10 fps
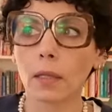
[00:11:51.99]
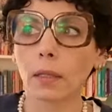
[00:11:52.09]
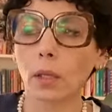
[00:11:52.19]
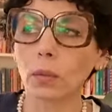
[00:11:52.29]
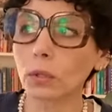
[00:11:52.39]

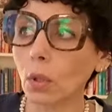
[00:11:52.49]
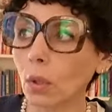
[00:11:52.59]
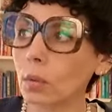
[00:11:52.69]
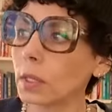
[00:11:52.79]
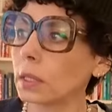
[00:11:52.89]
there was
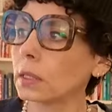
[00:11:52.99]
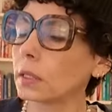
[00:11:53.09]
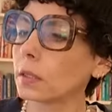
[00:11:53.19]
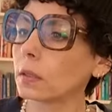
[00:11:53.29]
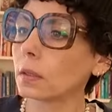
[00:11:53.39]

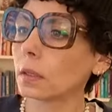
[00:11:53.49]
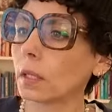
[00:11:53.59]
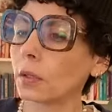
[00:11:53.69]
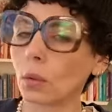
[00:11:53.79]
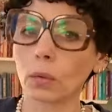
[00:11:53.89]
always
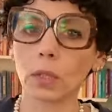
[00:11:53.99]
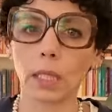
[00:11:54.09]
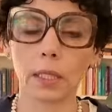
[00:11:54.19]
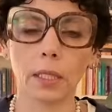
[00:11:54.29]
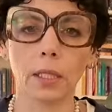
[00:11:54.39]
an old
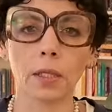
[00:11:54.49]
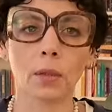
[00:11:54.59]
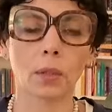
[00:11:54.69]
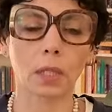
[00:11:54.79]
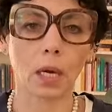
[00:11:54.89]
lady
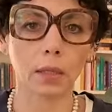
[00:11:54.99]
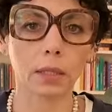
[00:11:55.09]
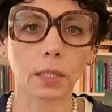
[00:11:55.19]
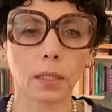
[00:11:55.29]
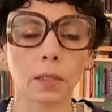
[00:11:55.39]
or an
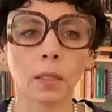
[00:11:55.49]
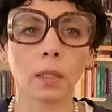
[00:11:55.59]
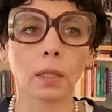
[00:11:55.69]
auntie